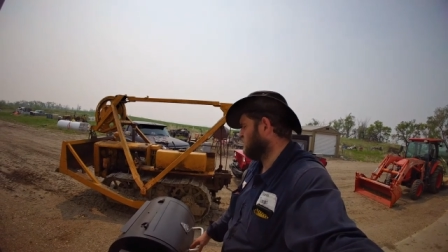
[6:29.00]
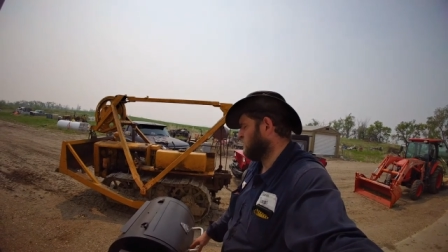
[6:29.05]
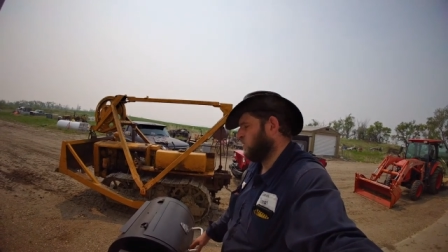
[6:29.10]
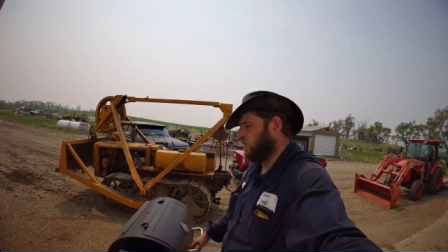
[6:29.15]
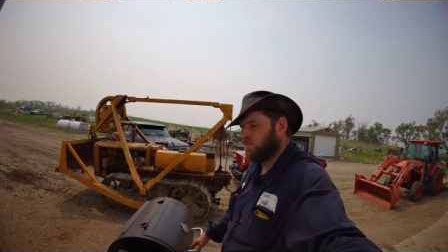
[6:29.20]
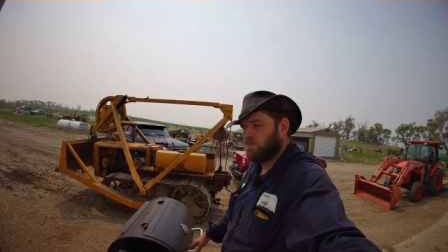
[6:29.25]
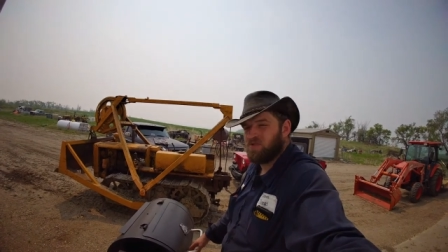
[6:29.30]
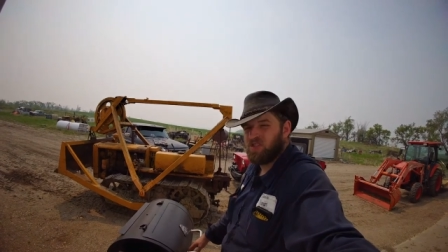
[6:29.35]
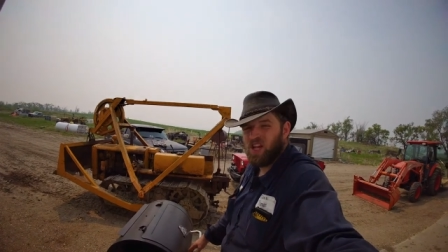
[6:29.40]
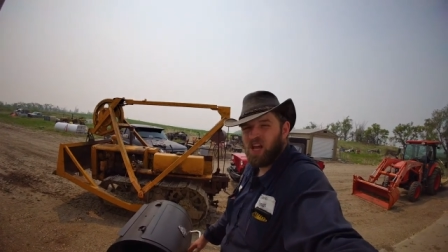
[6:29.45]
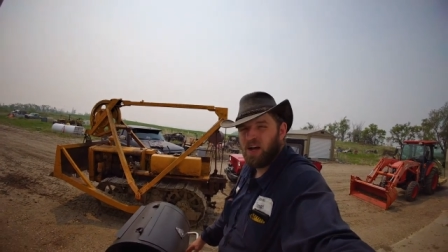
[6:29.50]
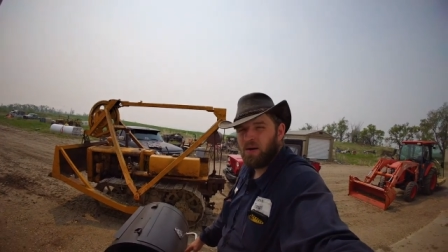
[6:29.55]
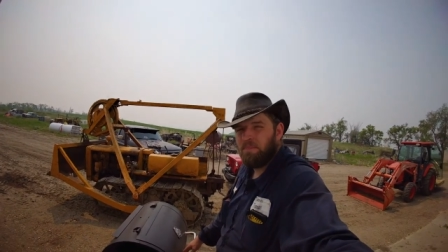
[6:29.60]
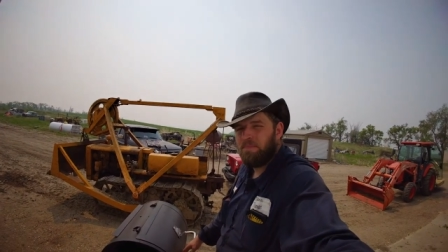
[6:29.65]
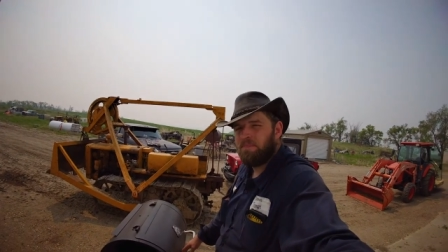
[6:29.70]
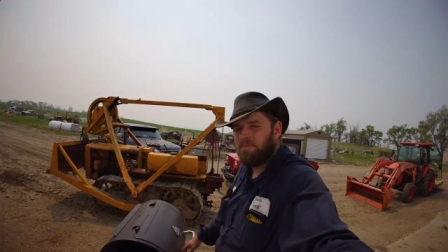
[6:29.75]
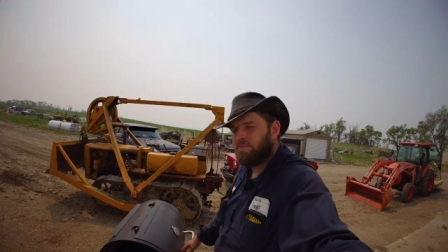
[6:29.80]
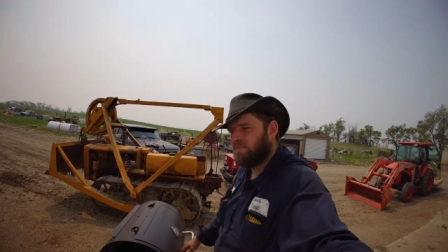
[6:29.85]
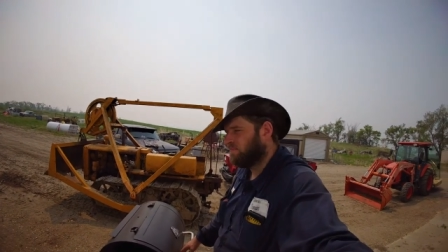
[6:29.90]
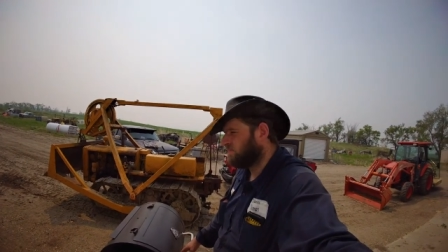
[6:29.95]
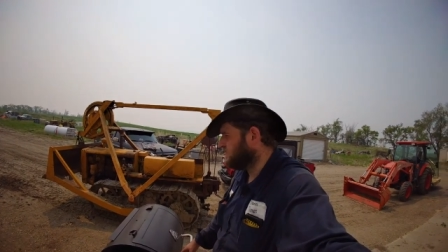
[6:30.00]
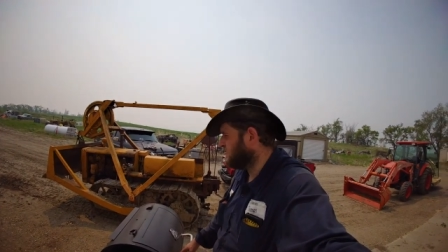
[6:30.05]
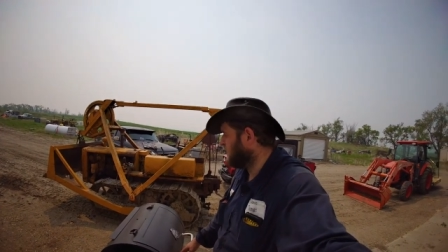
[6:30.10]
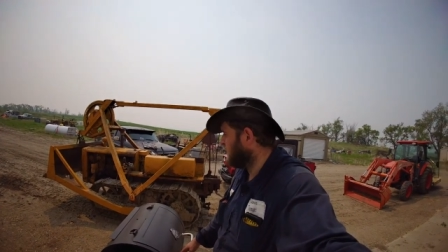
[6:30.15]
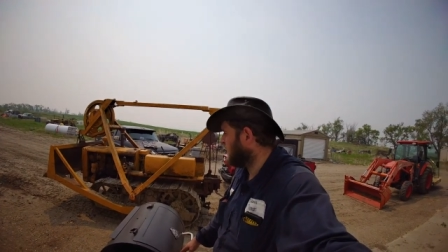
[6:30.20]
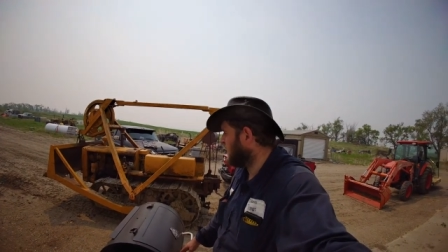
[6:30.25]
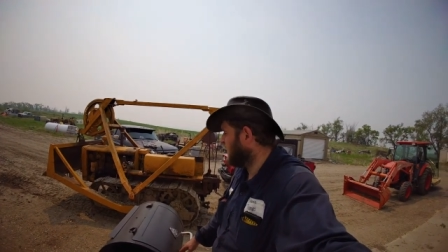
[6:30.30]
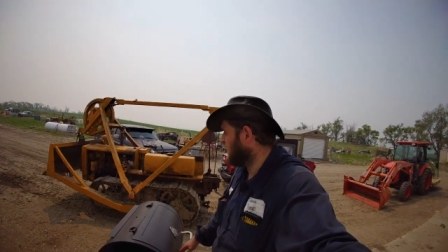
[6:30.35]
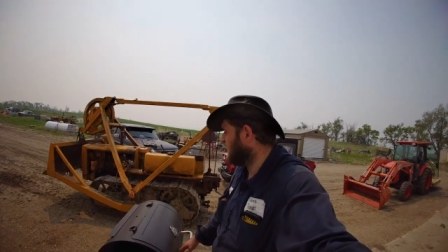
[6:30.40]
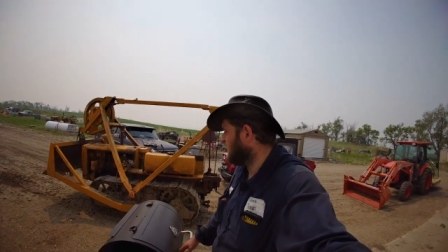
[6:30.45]
warms up,
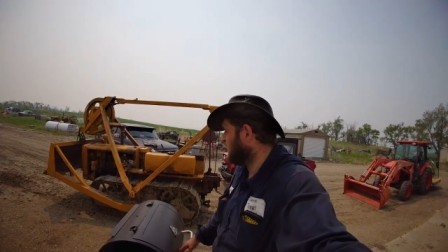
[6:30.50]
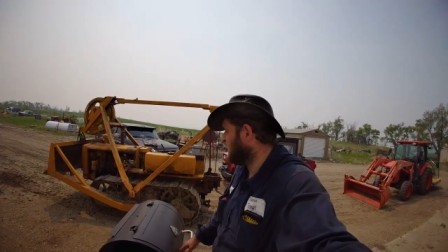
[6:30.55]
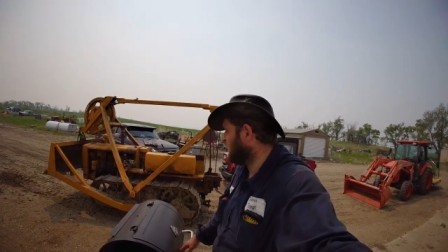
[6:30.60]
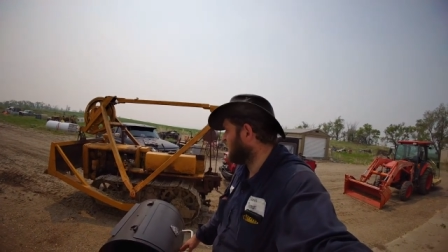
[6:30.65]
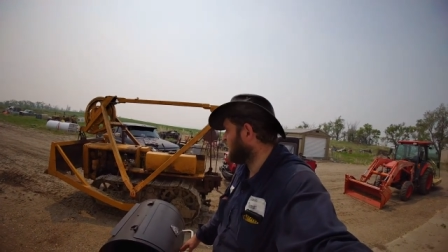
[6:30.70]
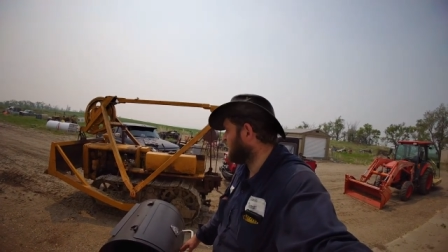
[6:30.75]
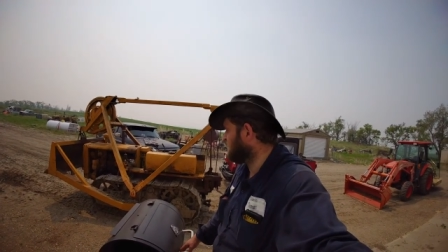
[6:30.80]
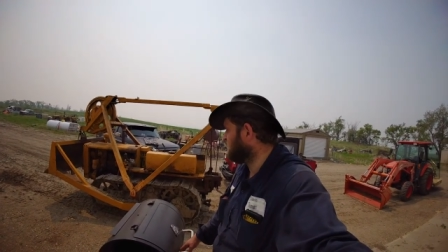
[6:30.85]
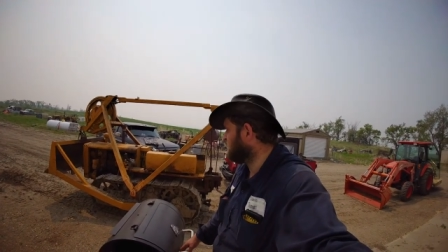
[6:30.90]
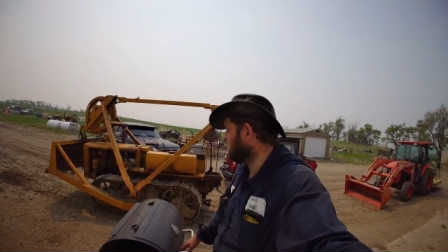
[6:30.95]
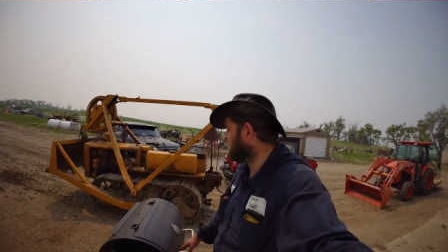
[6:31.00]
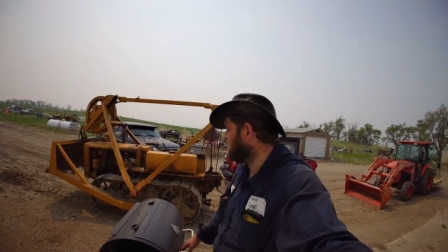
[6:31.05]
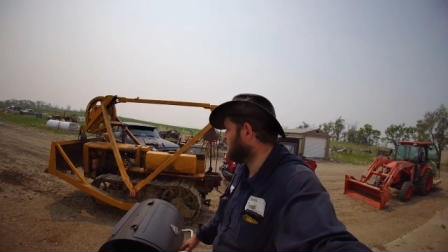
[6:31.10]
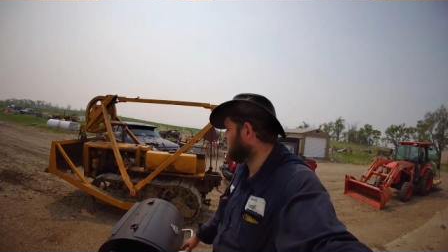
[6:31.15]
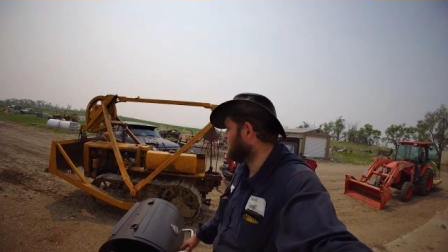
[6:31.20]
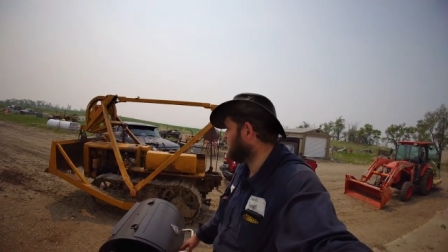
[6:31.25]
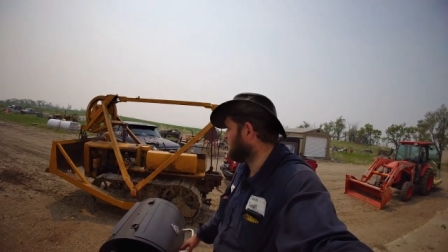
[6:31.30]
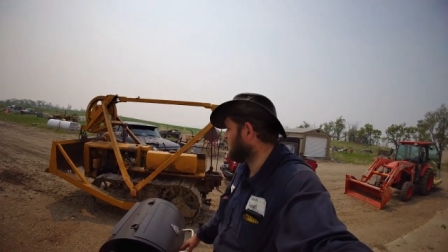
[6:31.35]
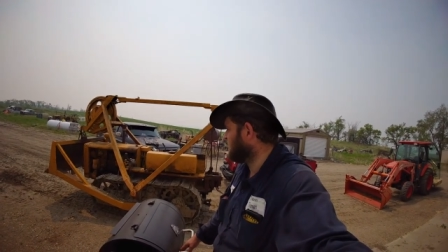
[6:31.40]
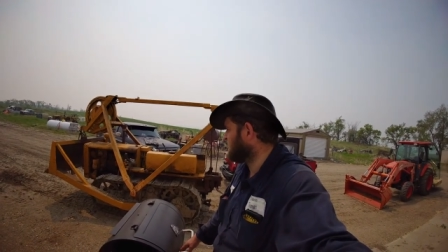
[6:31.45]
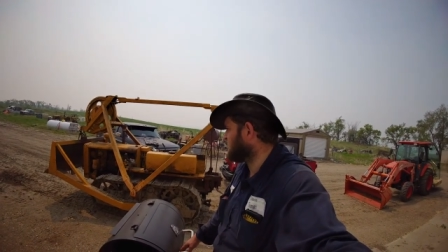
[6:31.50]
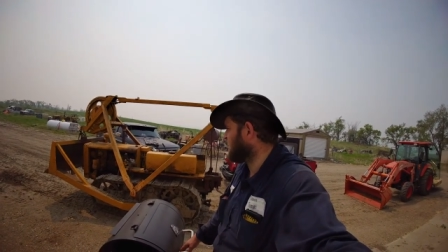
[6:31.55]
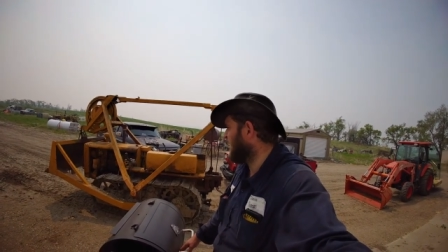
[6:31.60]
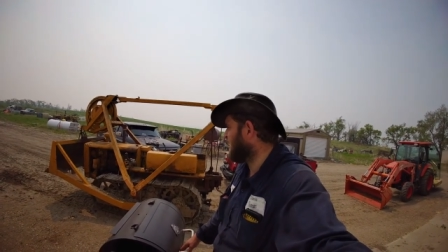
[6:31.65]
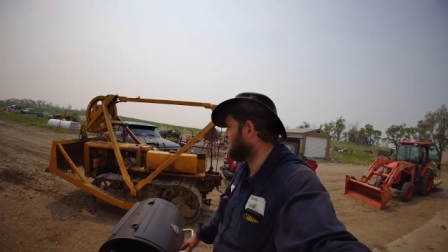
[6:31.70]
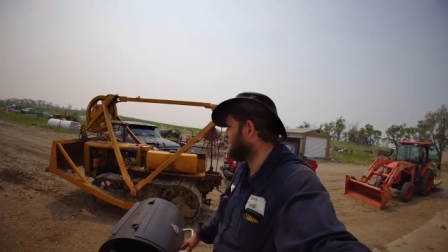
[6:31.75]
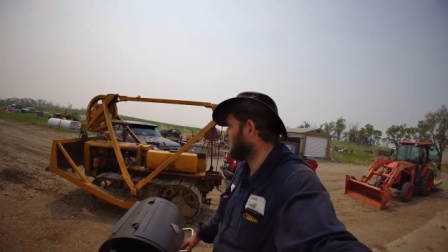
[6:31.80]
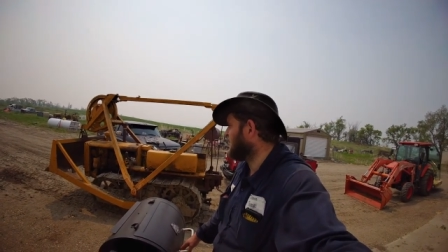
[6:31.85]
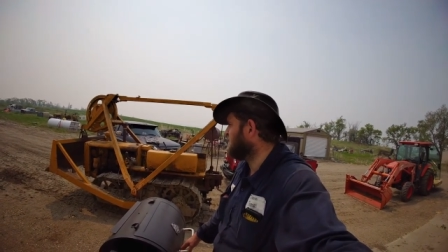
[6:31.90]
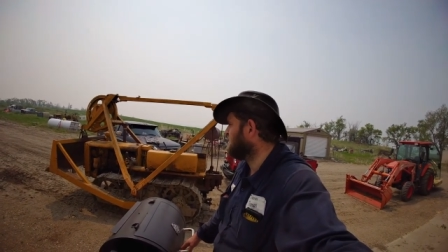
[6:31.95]
then it's
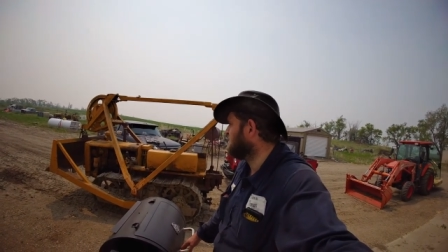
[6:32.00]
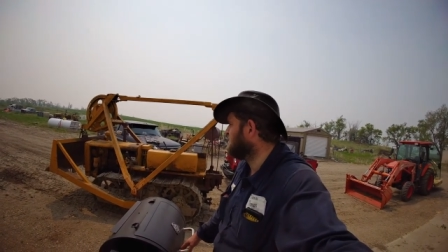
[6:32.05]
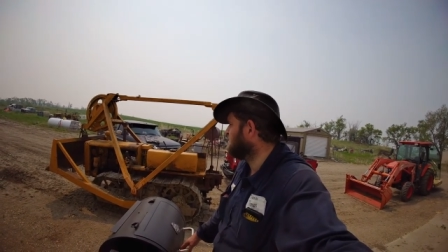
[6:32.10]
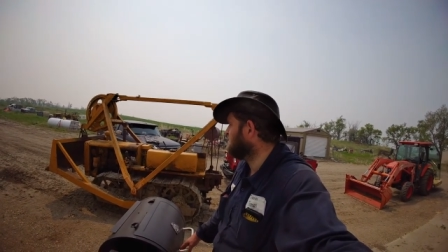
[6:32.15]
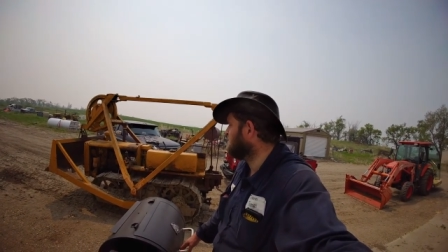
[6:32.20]
happy.